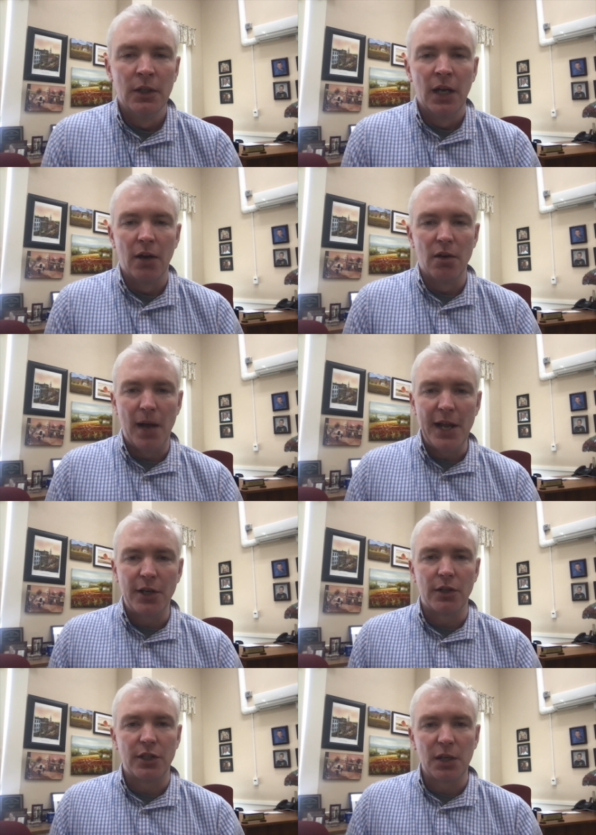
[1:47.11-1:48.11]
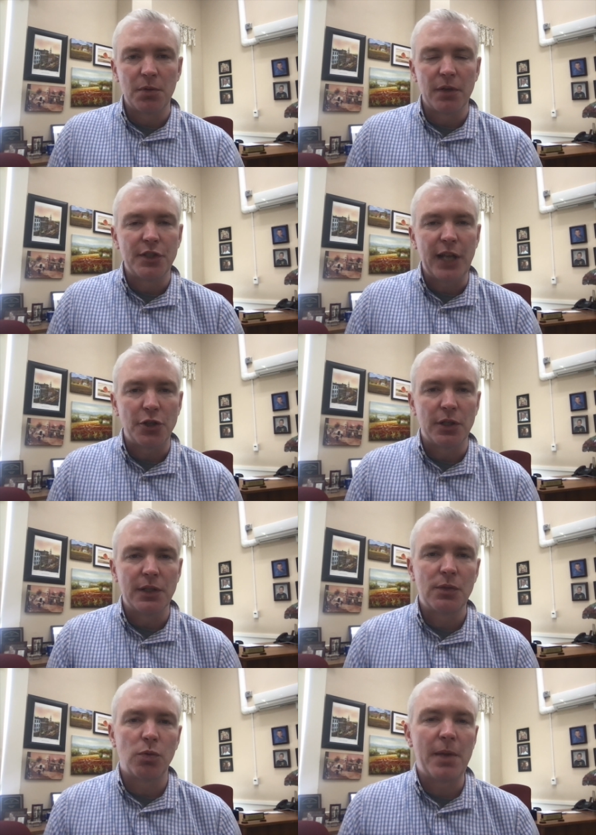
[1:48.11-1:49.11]
A reminder, deliberative
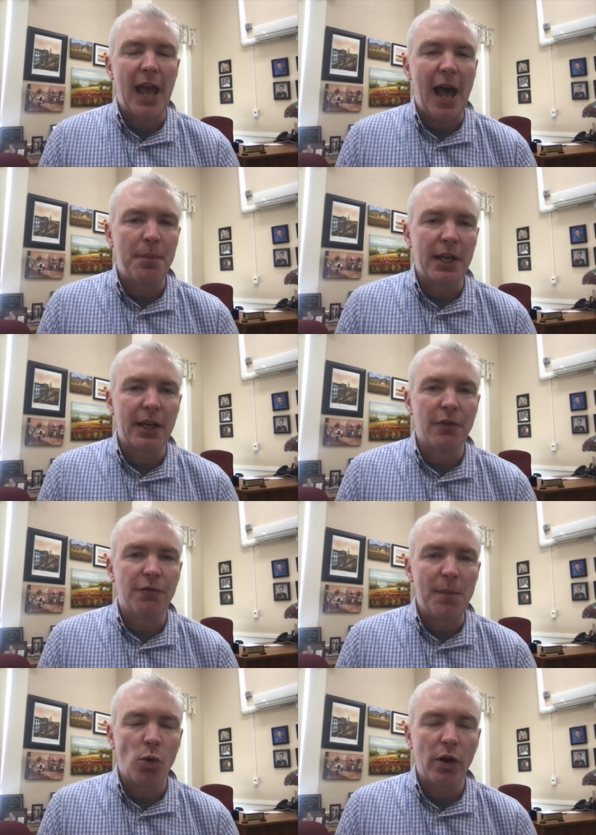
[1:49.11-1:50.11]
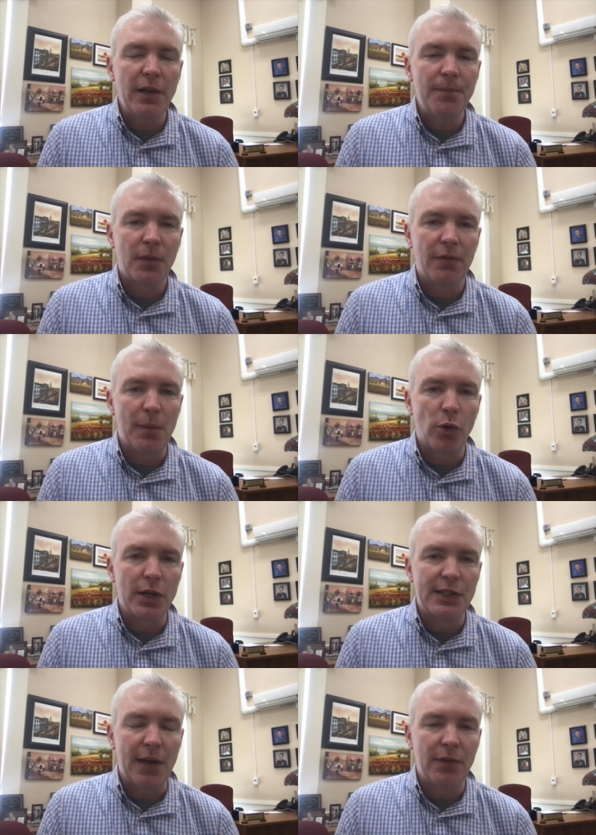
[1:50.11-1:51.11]
sessions will be happening in February. February
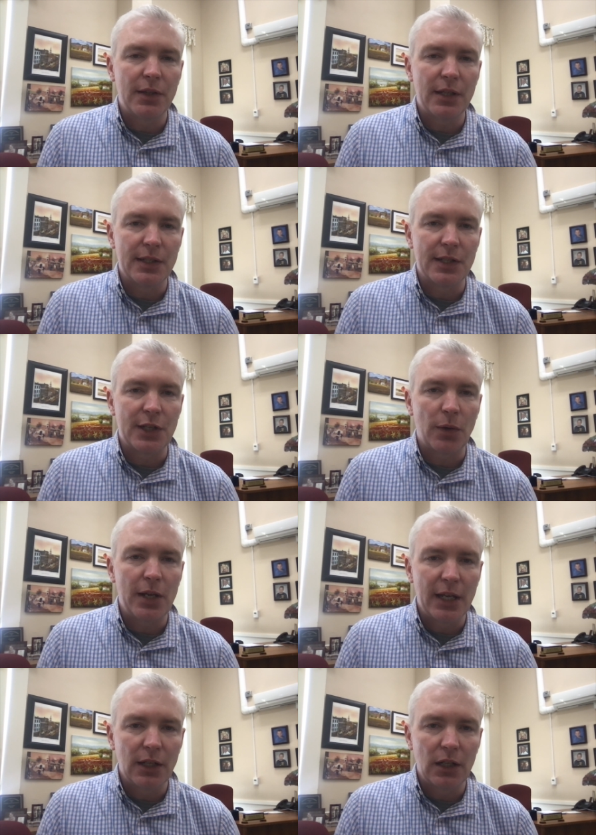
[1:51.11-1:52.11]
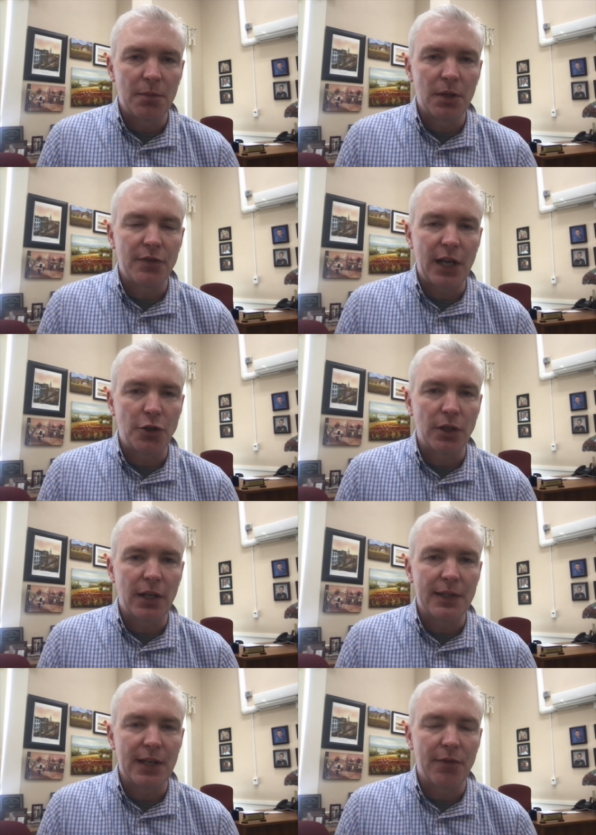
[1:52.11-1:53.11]
7th is the Souhegan deliberative session
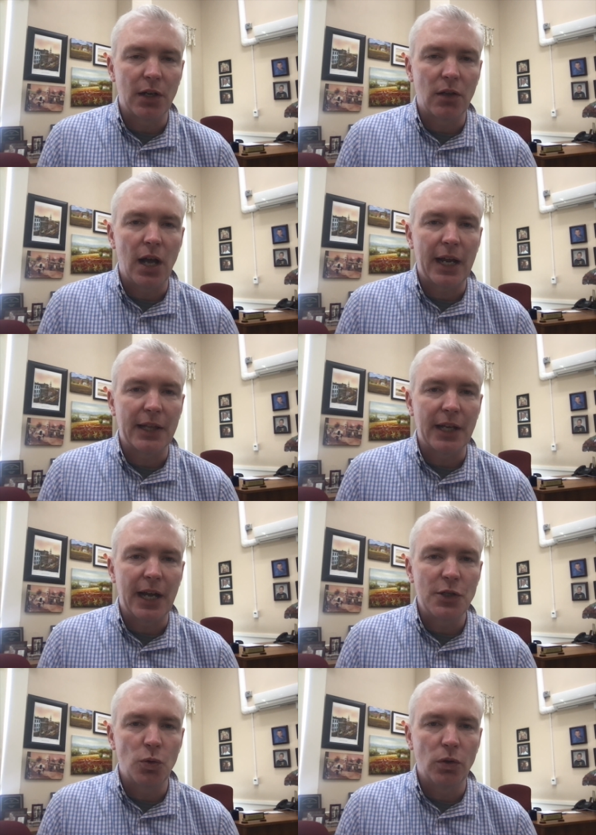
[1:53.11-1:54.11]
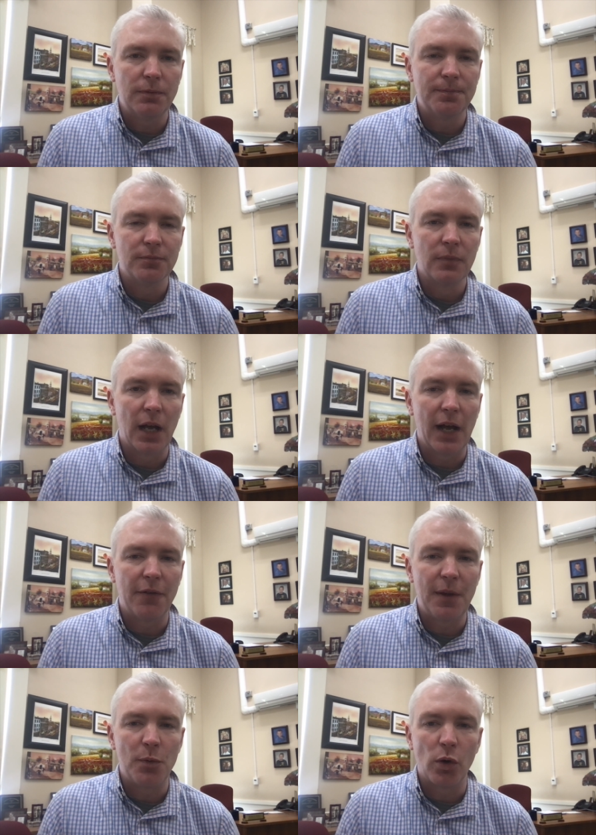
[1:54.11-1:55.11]
at 7 o'clock at the high school. Uh,
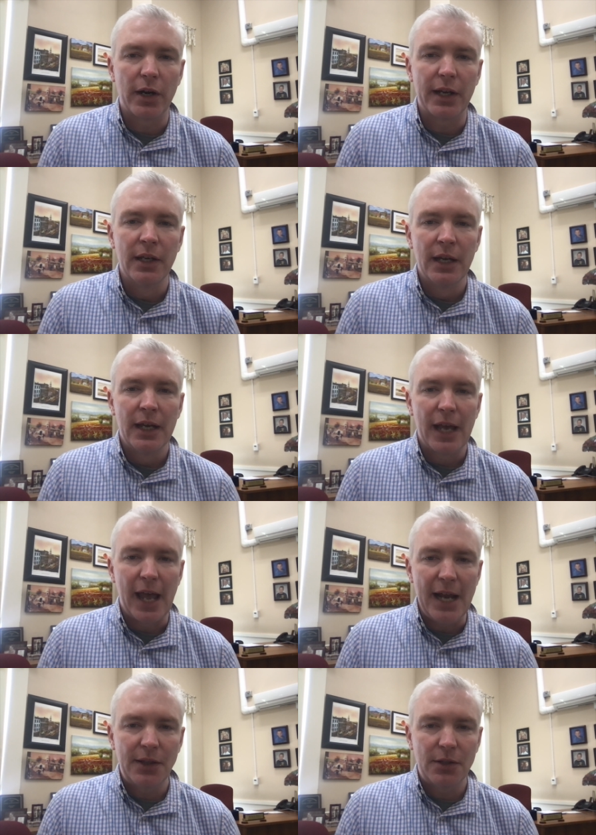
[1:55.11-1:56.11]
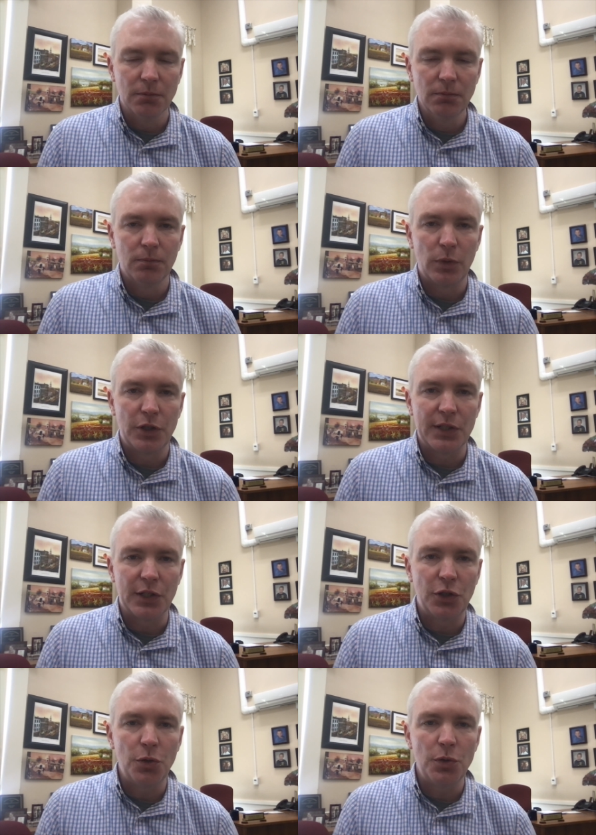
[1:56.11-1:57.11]
February 8th, which is a
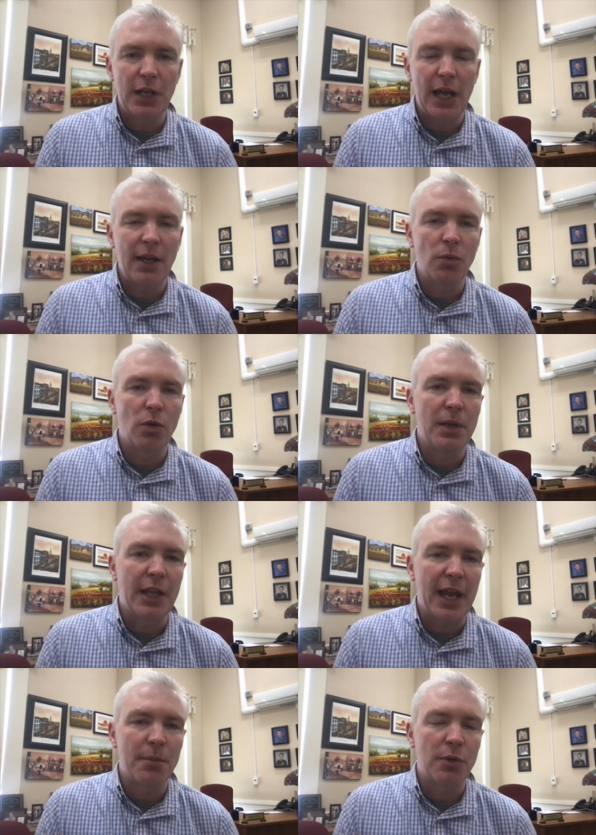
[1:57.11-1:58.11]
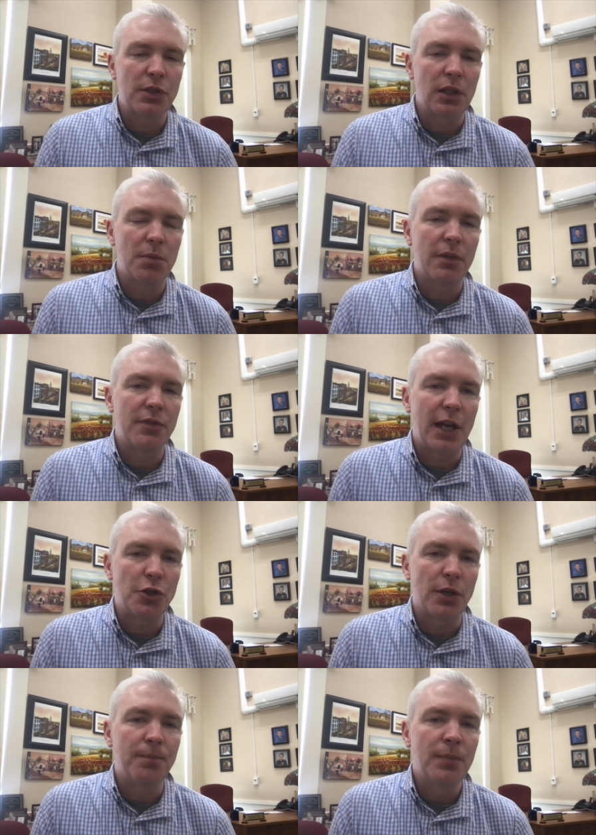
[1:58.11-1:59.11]
Tuesday, will be the Amherst deliberative
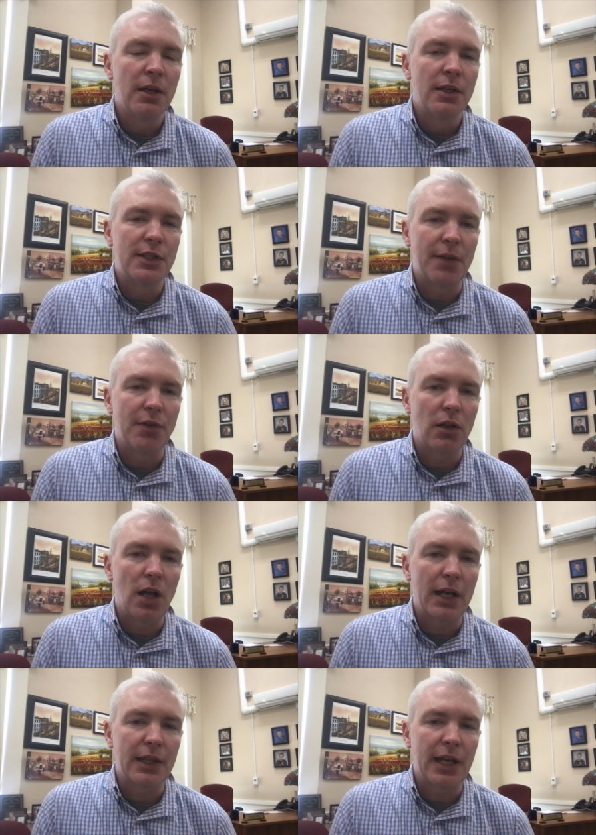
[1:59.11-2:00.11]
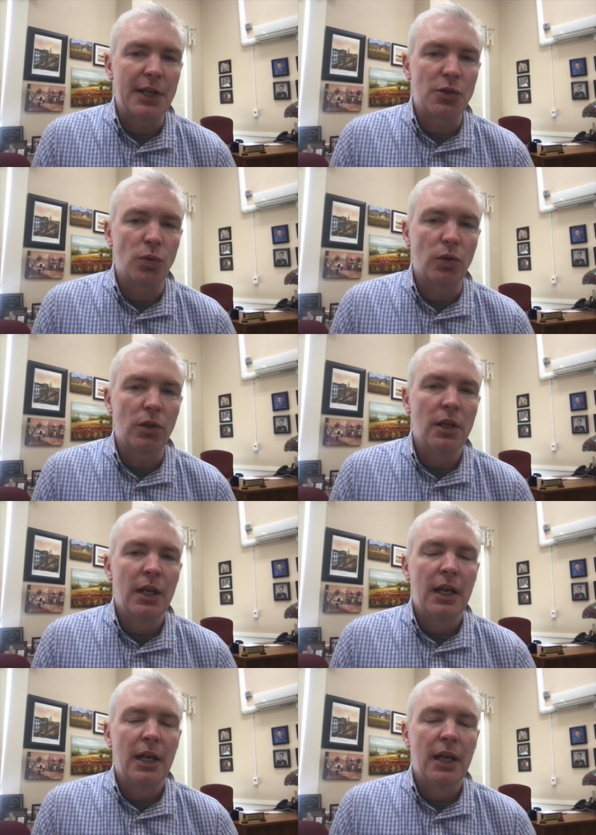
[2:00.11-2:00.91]
session, 7 o'clock at the high school.